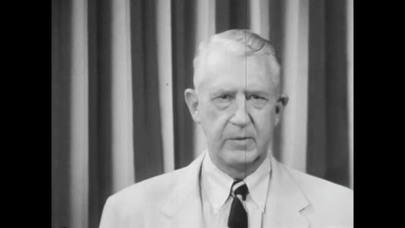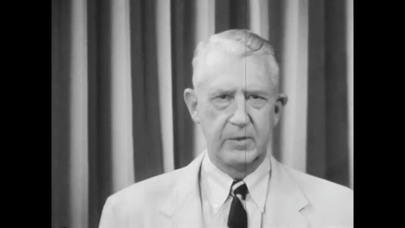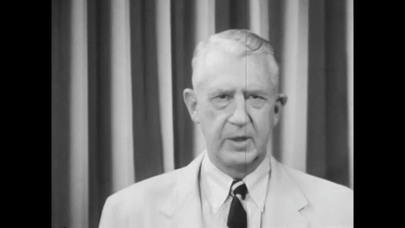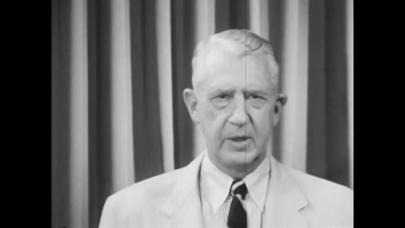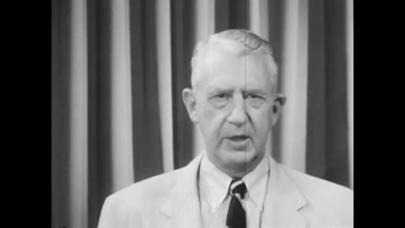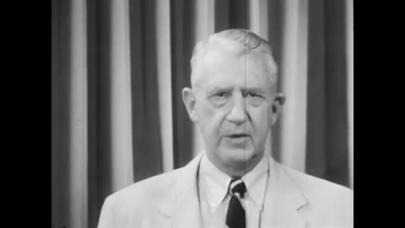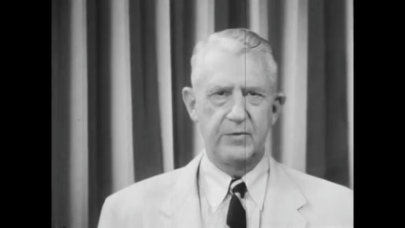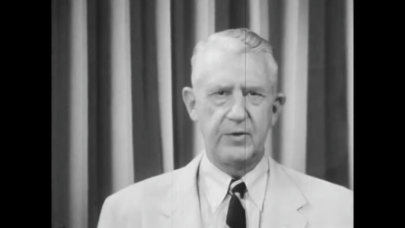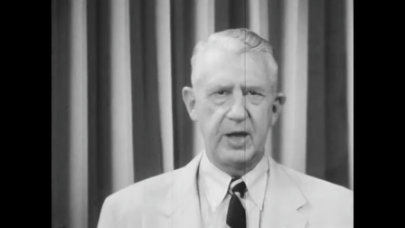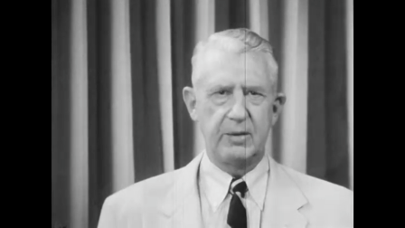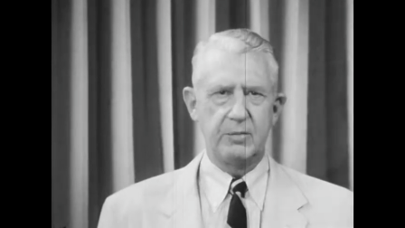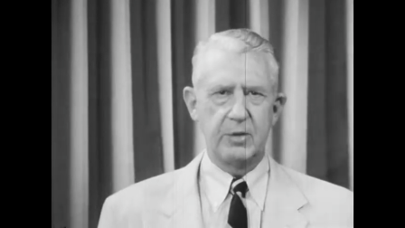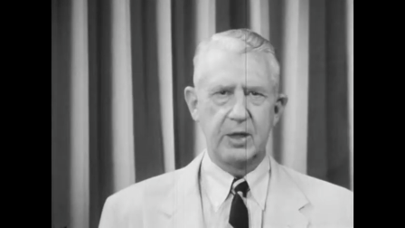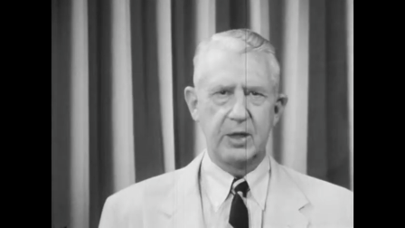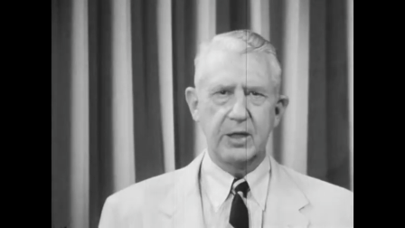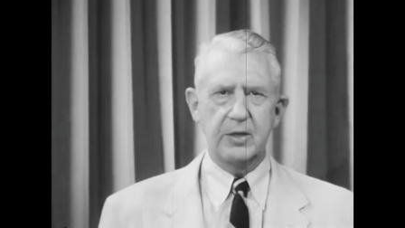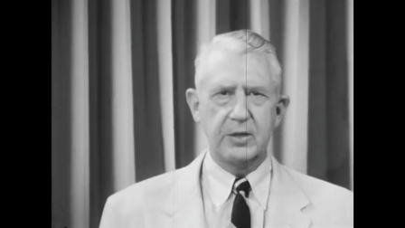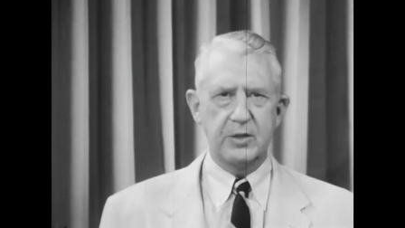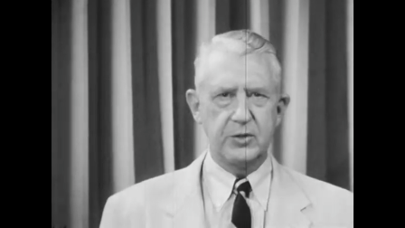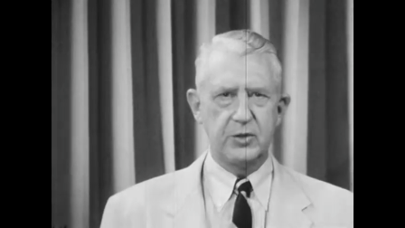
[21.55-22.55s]
And if I'm
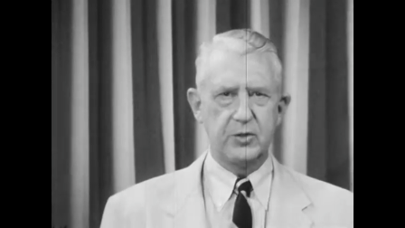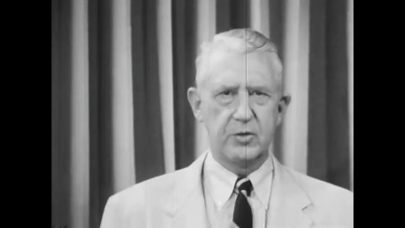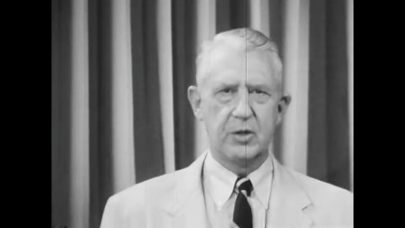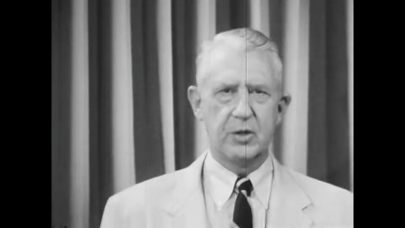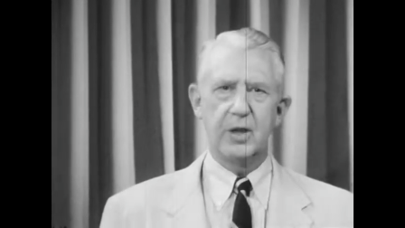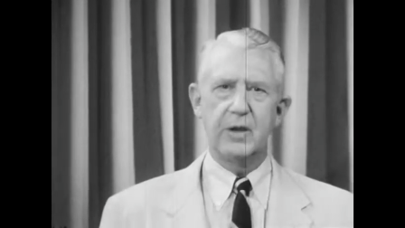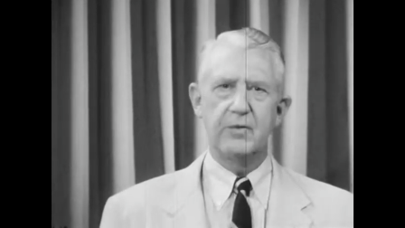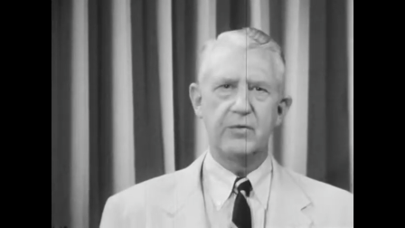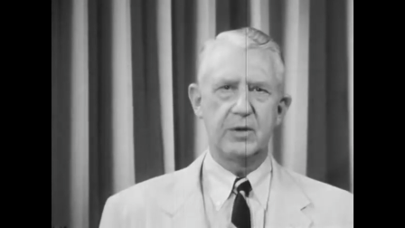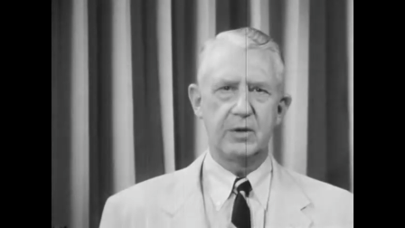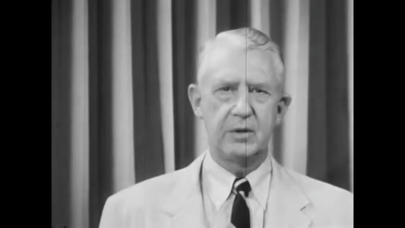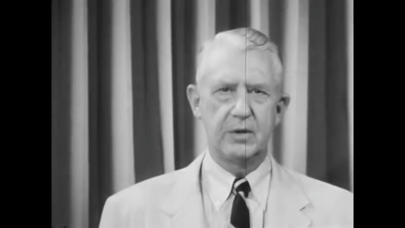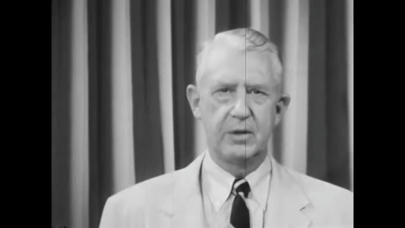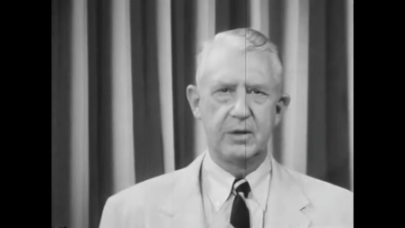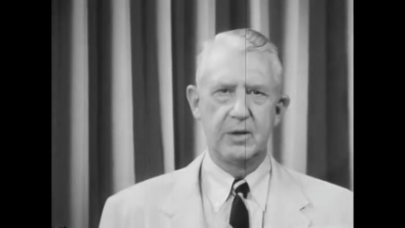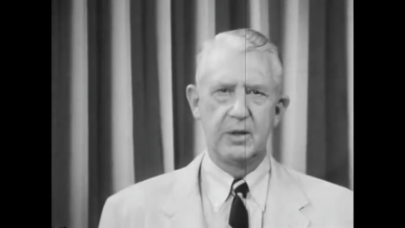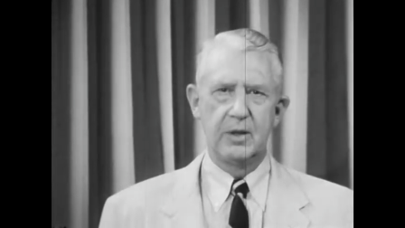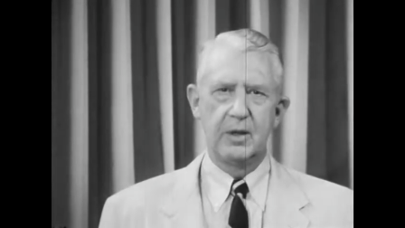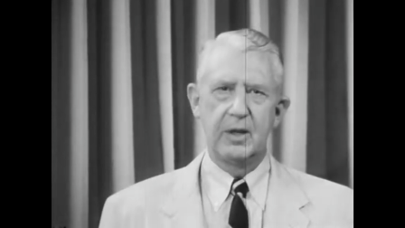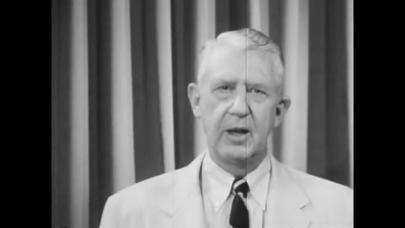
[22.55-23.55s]
elected your governor,
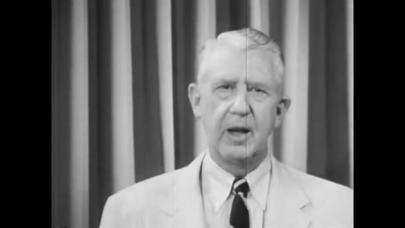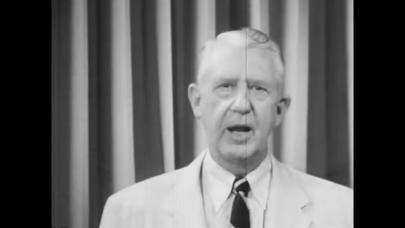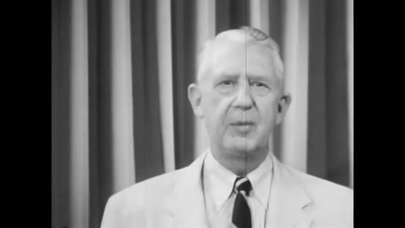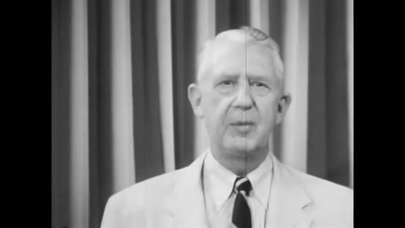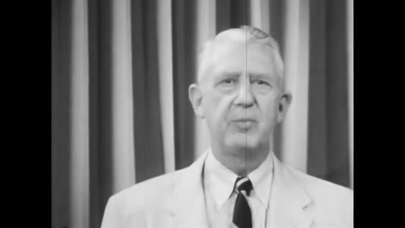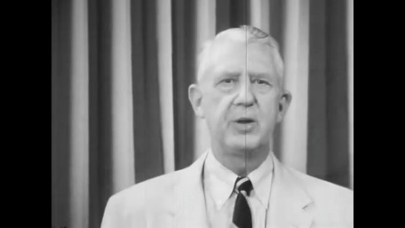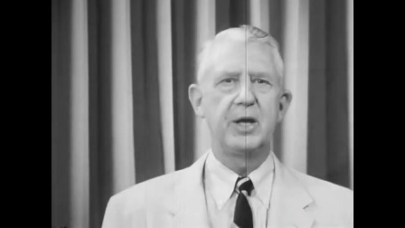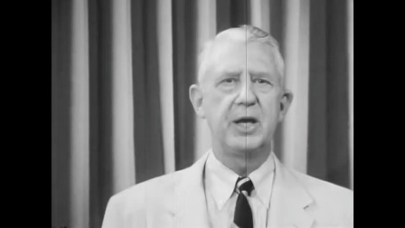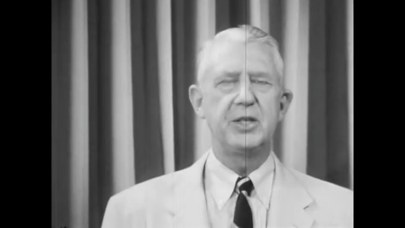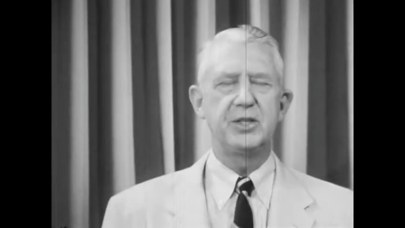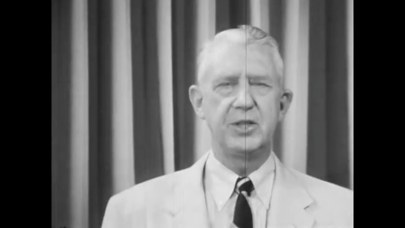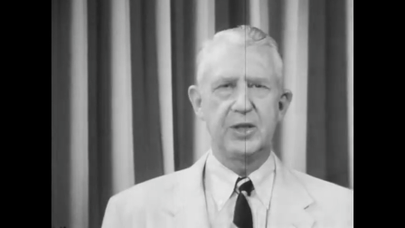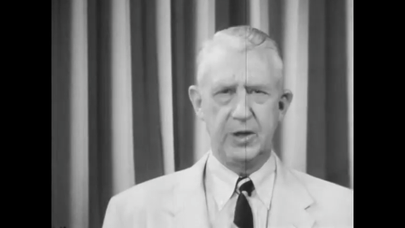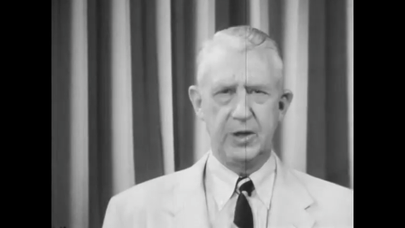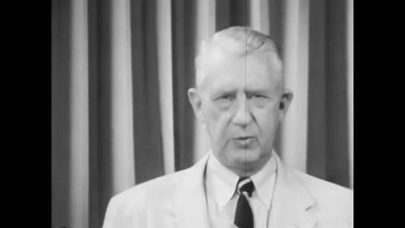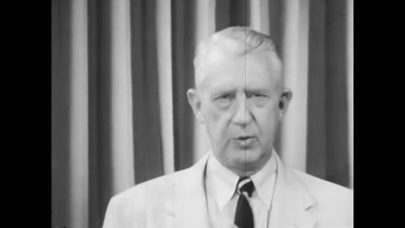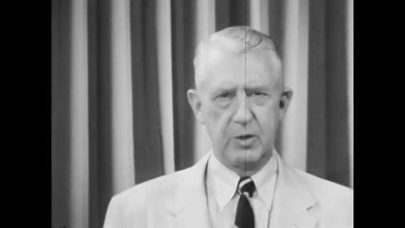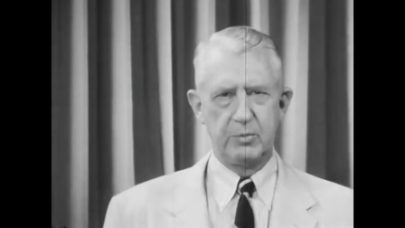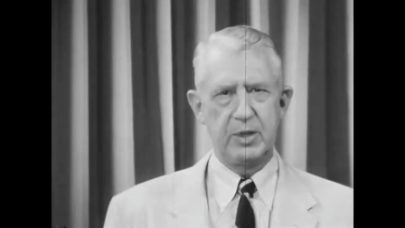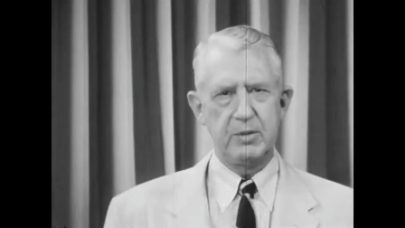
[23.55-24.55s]
I pledge that
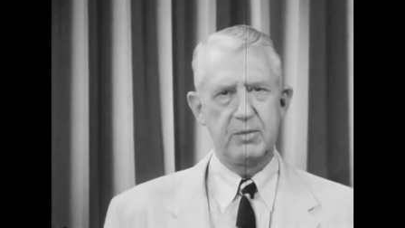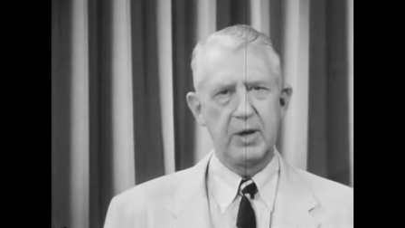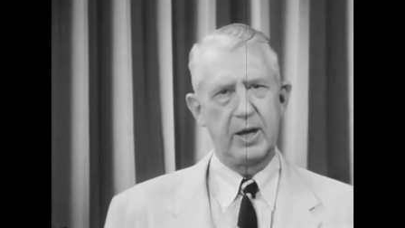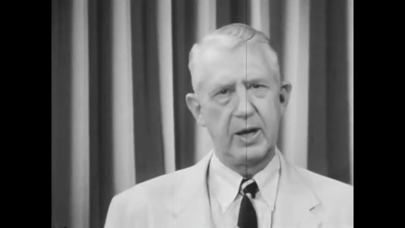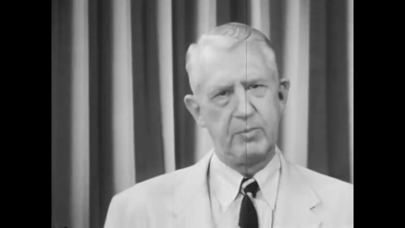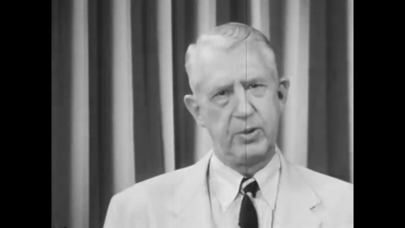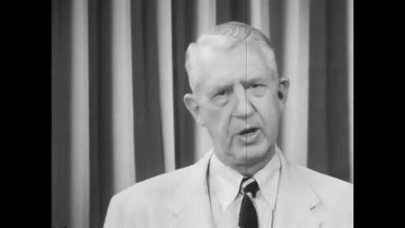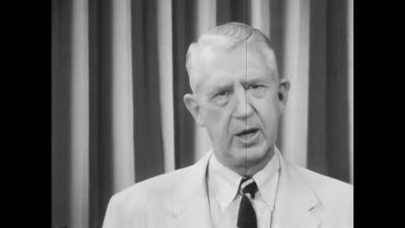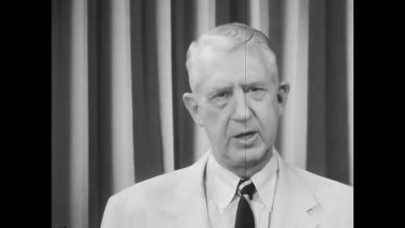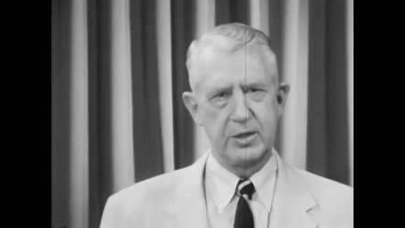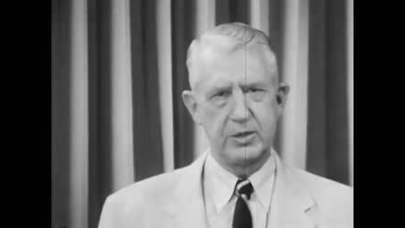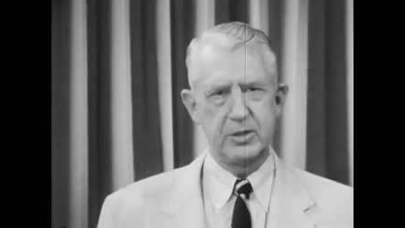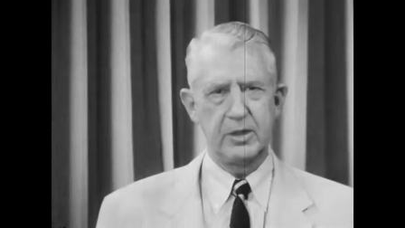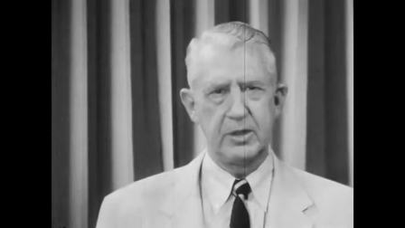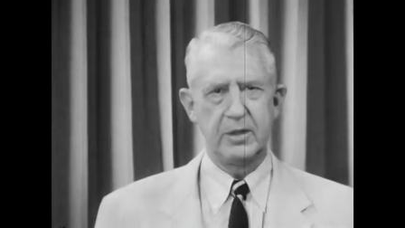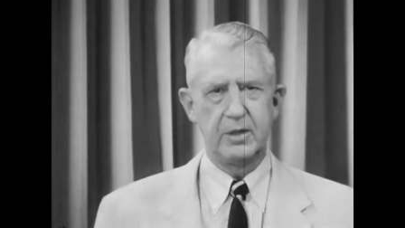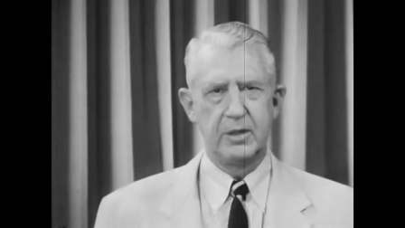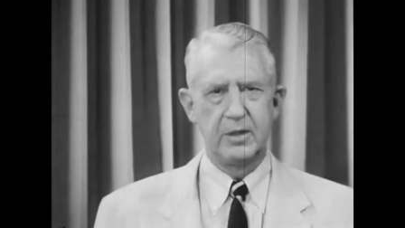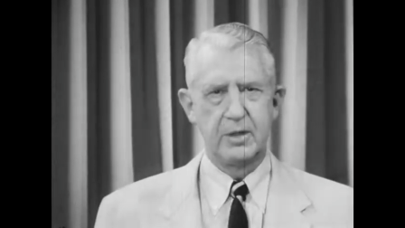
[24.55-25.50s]
it will be my policy